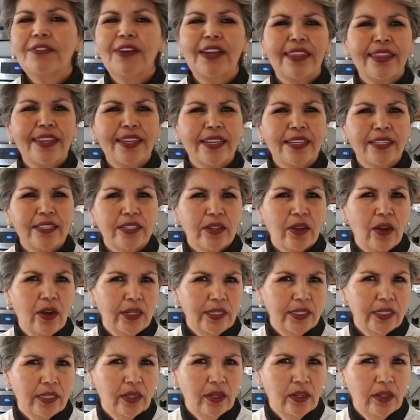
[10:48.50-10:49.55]
I think is
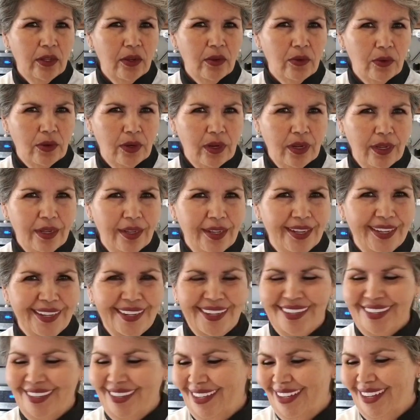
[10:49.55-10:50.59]
God's cologne.
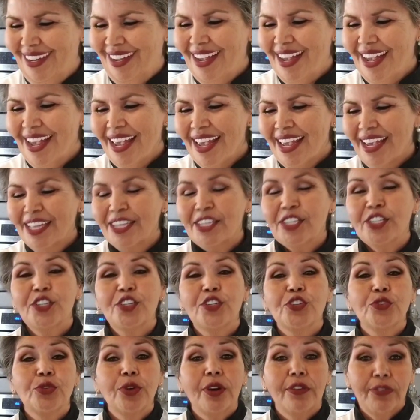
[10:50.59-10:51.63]

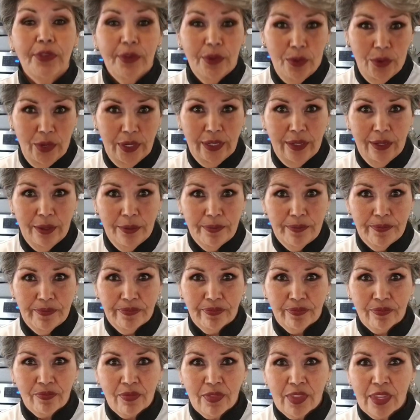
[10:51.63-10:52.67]
It's truffle oil.
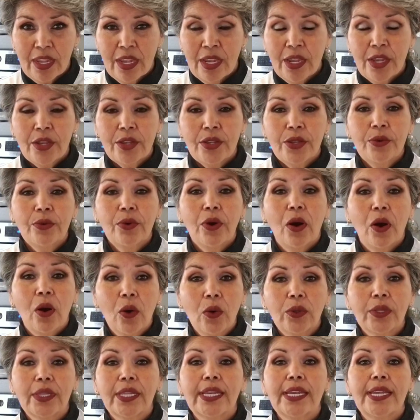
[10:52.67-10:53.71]
You
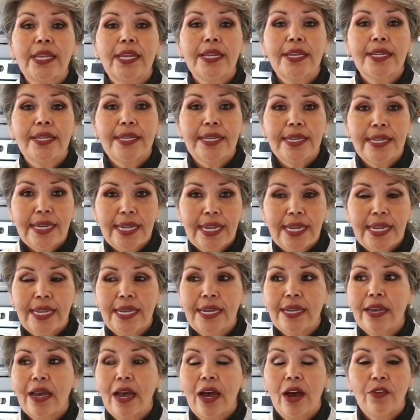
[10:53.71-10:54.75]
only
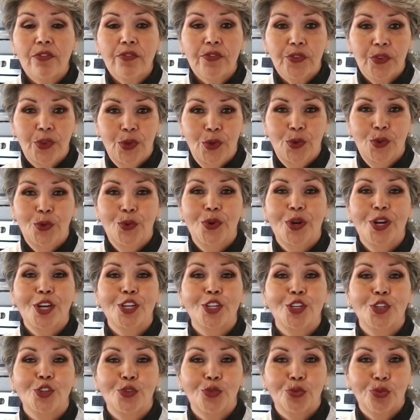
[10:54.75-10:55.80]
need a few
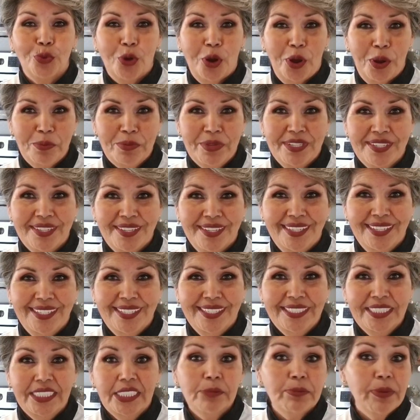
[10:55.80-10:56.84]
drops,
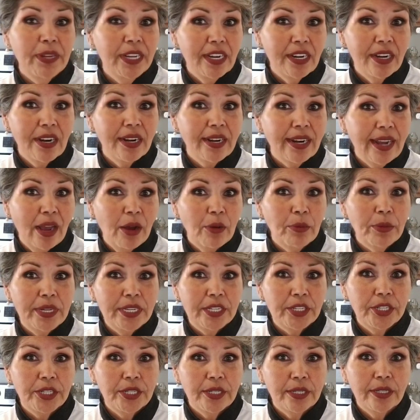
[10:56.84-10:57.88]
depending on how
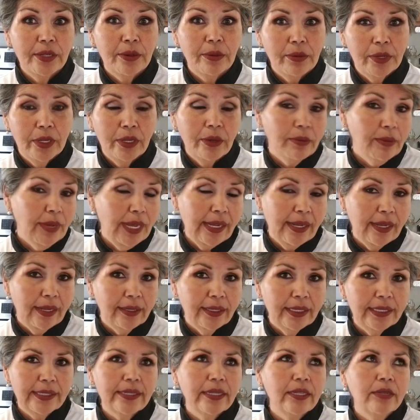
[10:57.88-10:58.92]
much you're making.
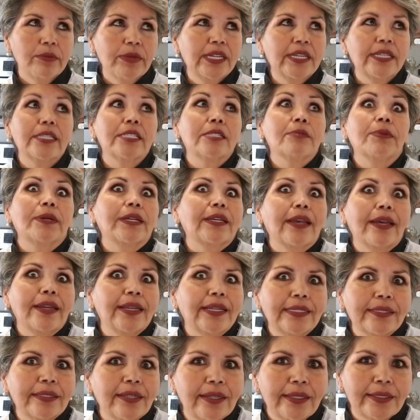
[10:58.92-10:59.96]
Let's say you're making
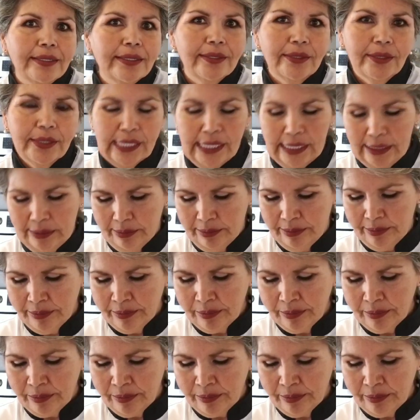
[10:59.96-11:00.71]
spaghetti sauce, okay?